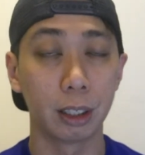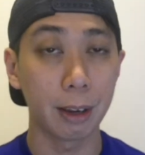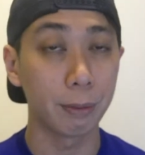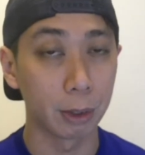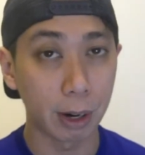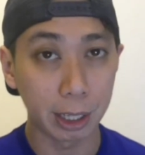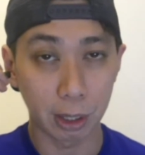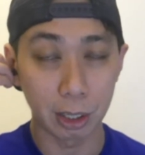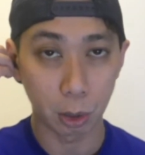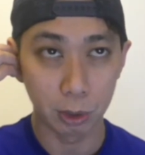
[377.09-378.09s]
left and right.
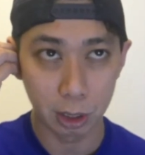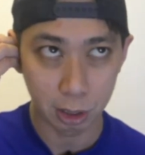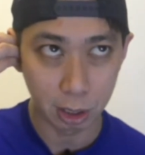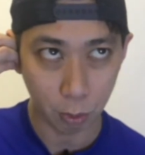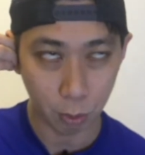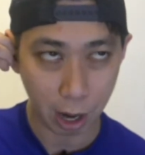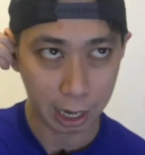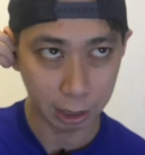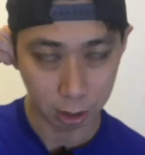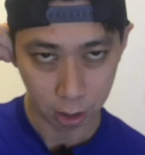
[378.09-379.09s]
Okay, so this is the
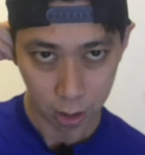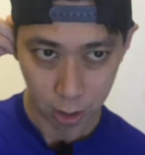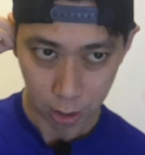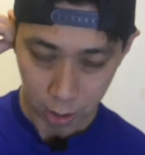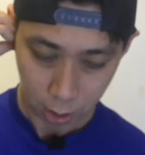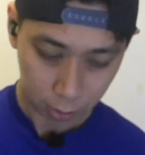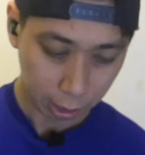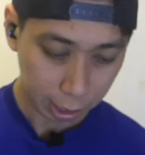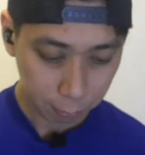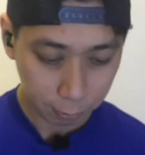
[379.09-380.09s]
right.
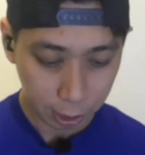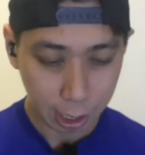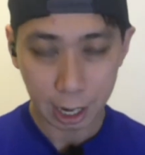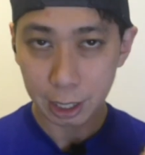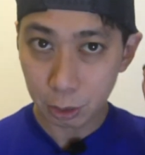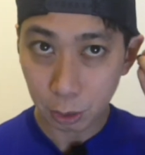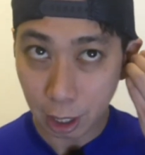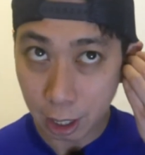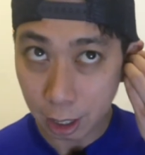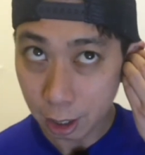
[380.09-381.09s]
Okay, very nice.
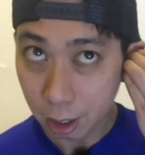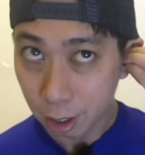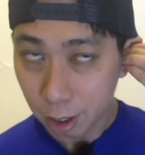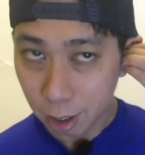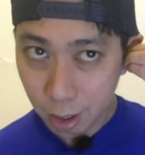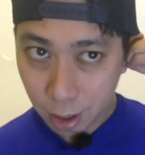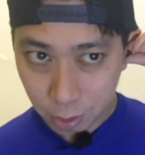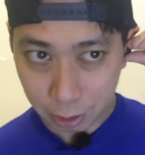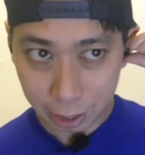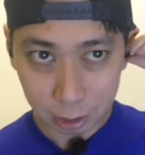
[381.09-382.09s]

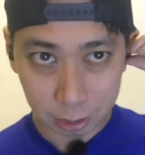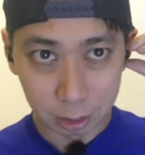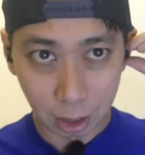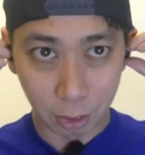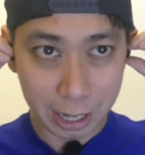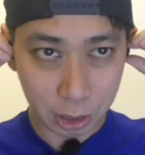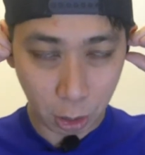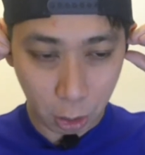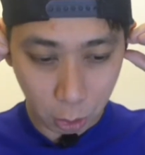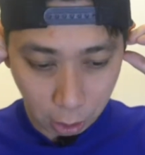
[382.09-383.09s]
Right. Right,
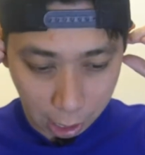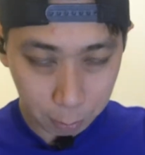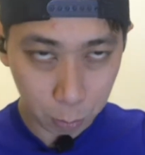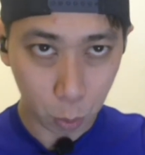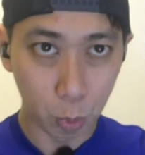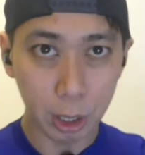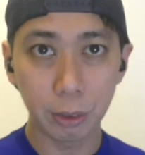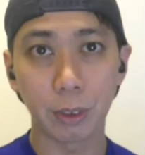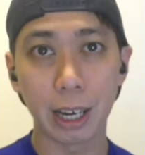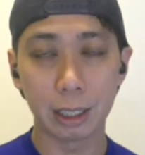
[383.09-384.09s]
so I'm
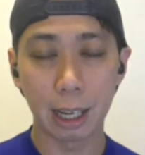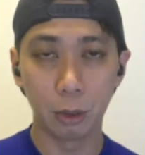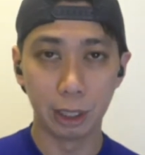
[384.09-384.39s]
wearing right now